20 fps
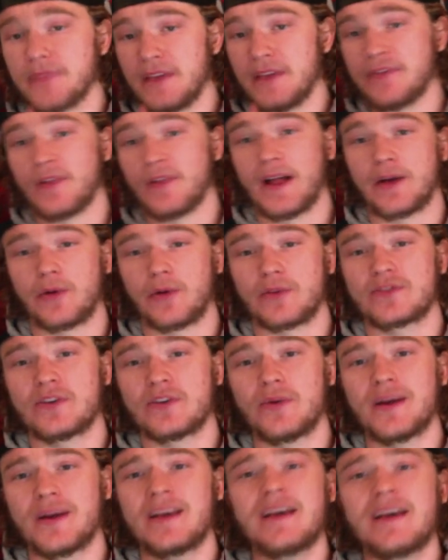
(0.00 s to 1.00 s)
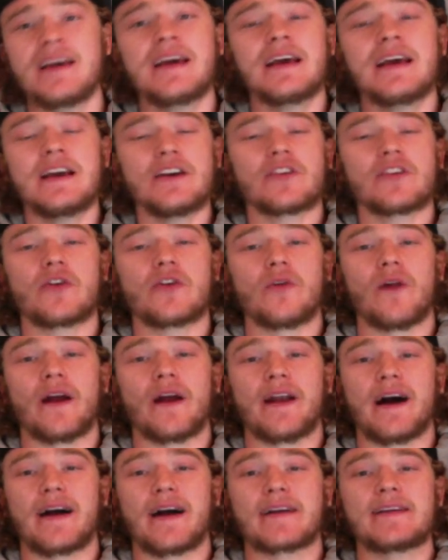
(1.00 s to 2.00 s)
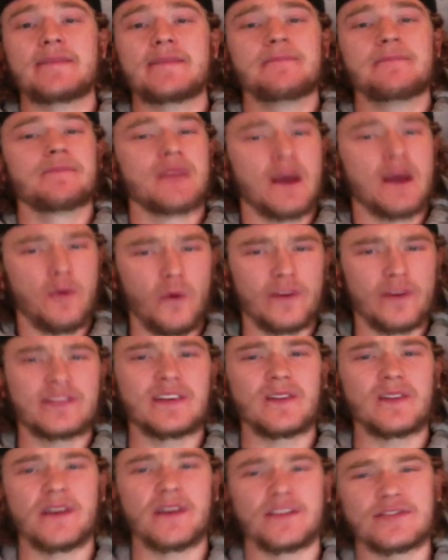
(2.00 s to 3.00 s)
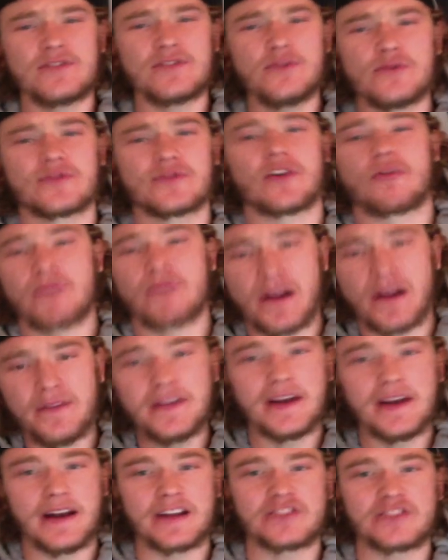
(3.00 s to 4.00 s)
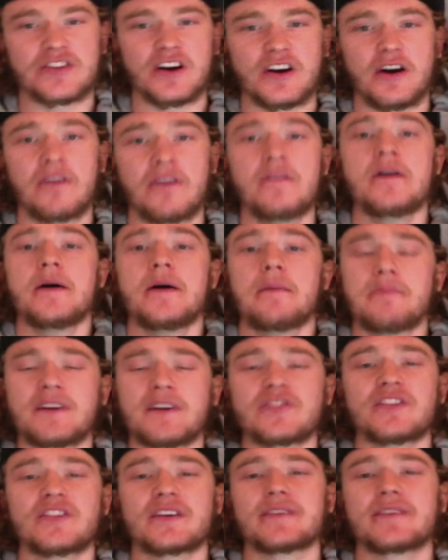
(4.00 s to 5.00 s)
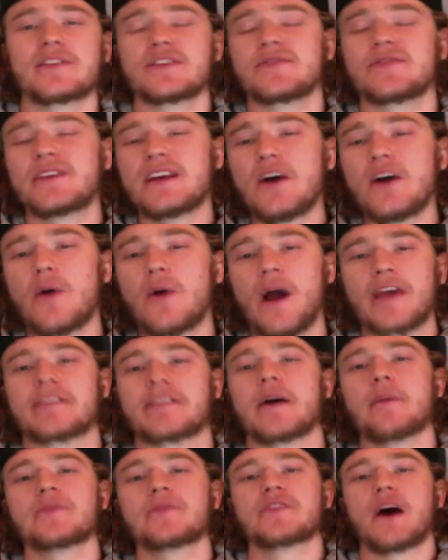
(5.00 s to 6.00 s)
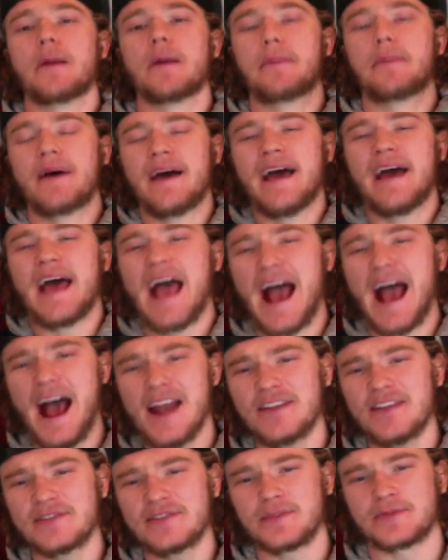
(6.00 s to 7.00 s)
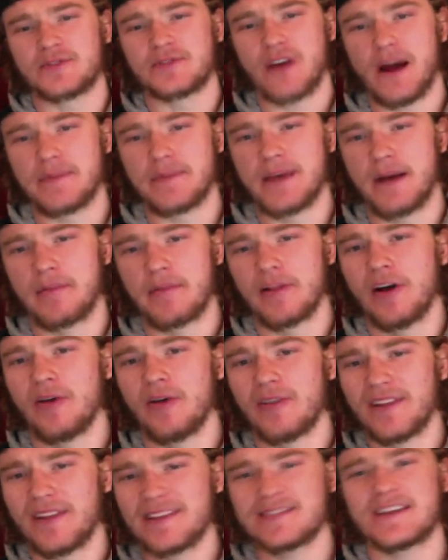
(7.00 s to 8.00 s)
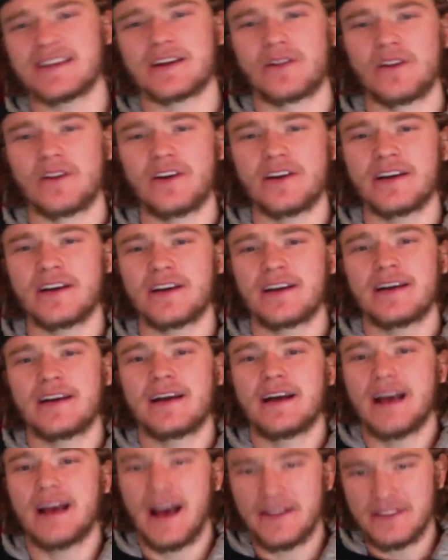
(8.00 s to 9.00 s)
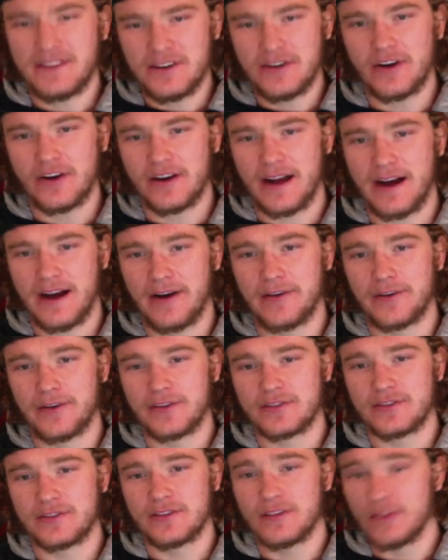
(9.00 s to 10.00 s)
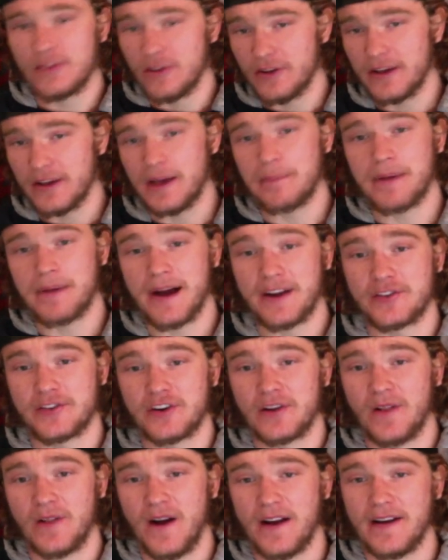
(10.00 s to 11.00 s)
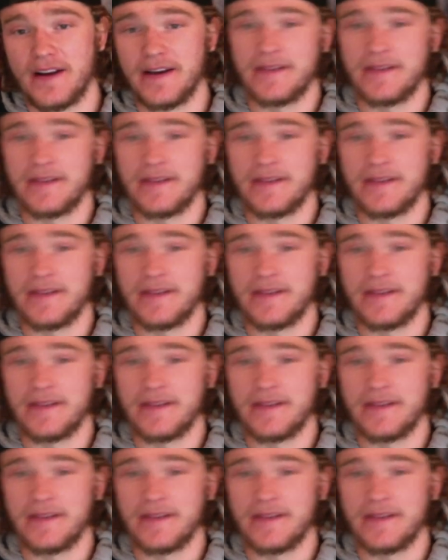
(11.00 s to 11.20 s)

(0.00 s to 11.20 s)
If you like what we're doing here at Goal Line Hockey, and want to see the latest news around the NHL, make sure to give this video a thumbs up and a subscribe down below, and let's take a look at the New York Islanders looking at Patrik Laine.